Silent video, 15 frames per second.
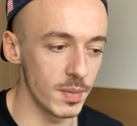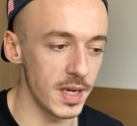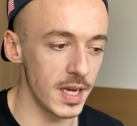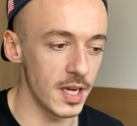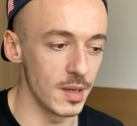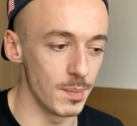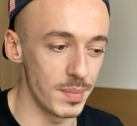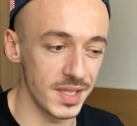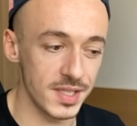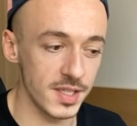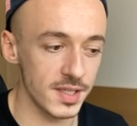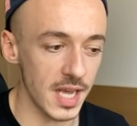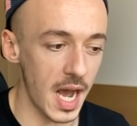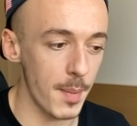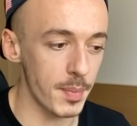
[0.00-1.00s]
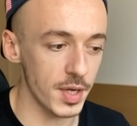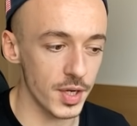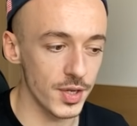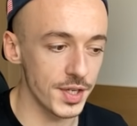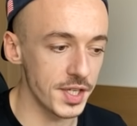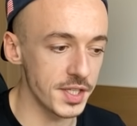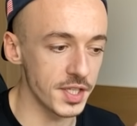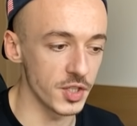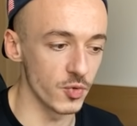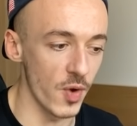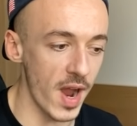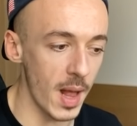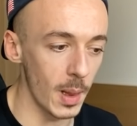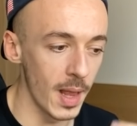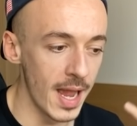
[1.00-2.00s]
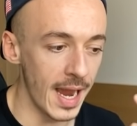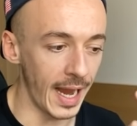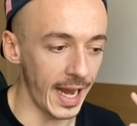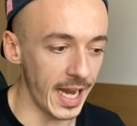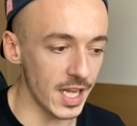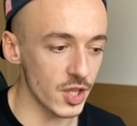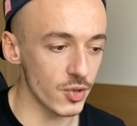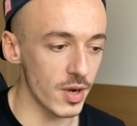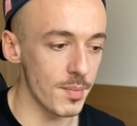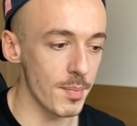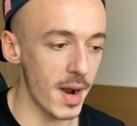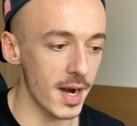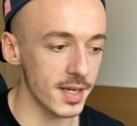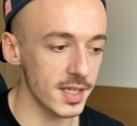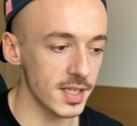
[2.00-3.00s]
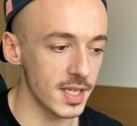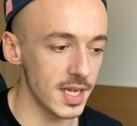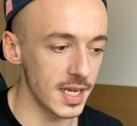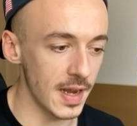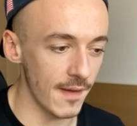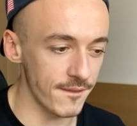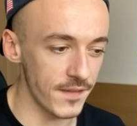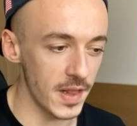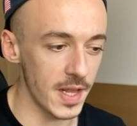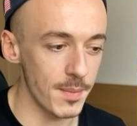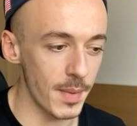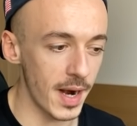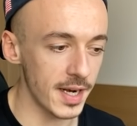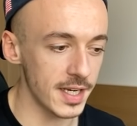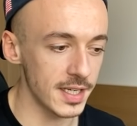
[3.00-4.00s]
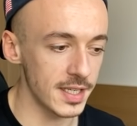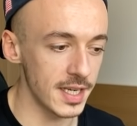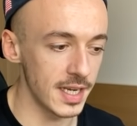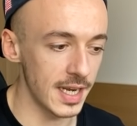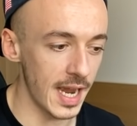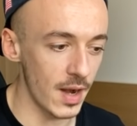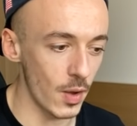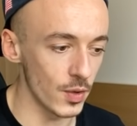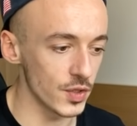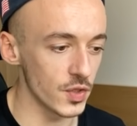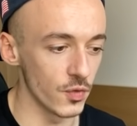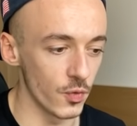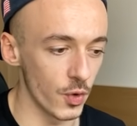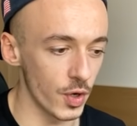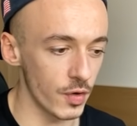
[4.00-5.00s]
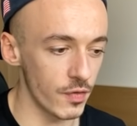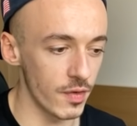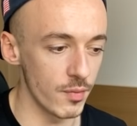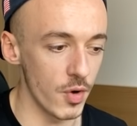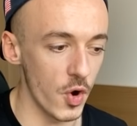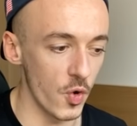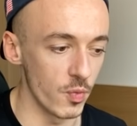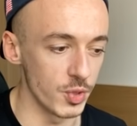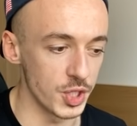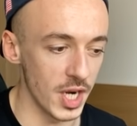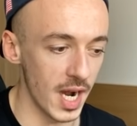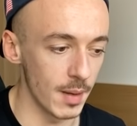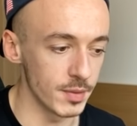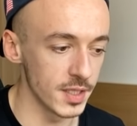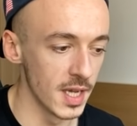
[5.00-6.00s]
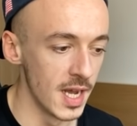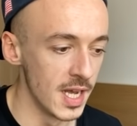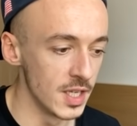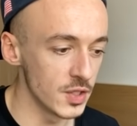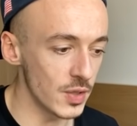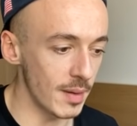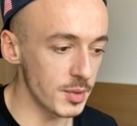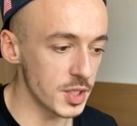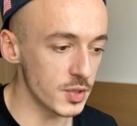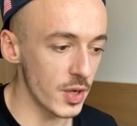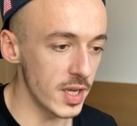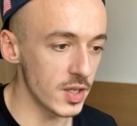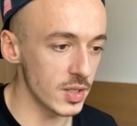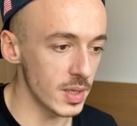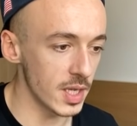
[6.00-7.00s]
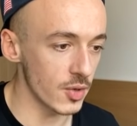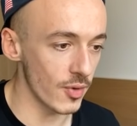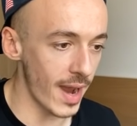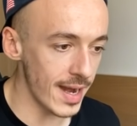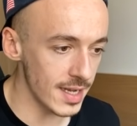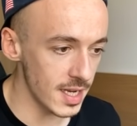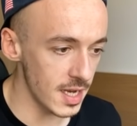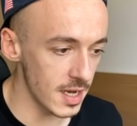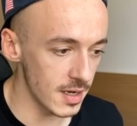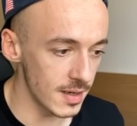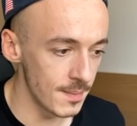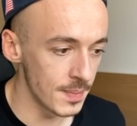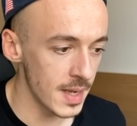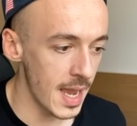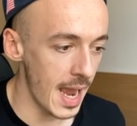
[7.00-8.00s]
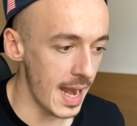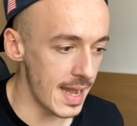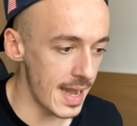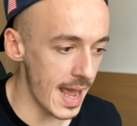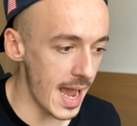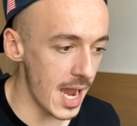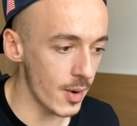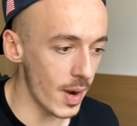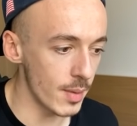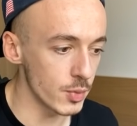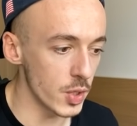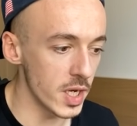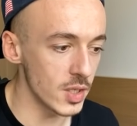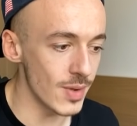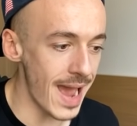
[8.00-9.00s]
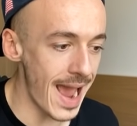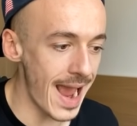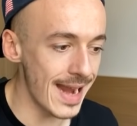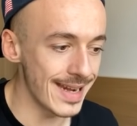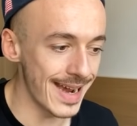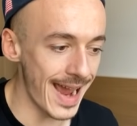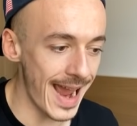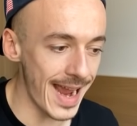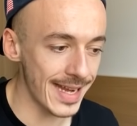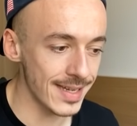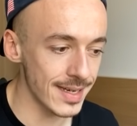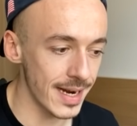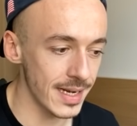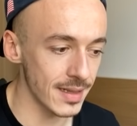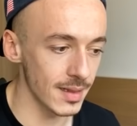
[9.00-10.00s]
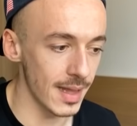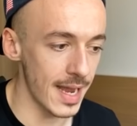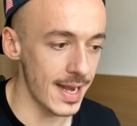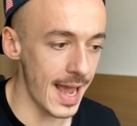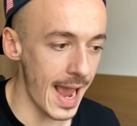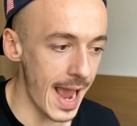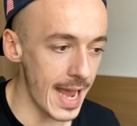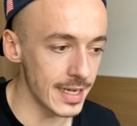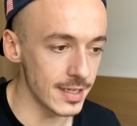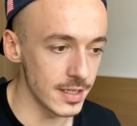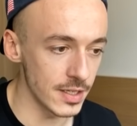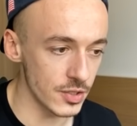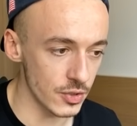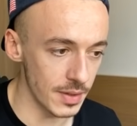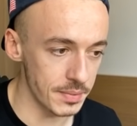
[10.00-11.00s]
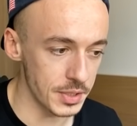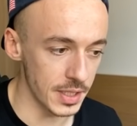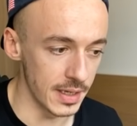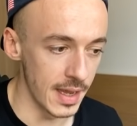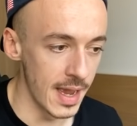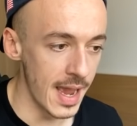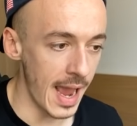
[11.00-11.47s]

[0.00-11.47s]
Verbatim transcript: to be in business opportunities as well, internet marketing, affiliate marketing, and also work from home jobs. So I'm just going to click right here, and now I'm going to add an ad title and ad description.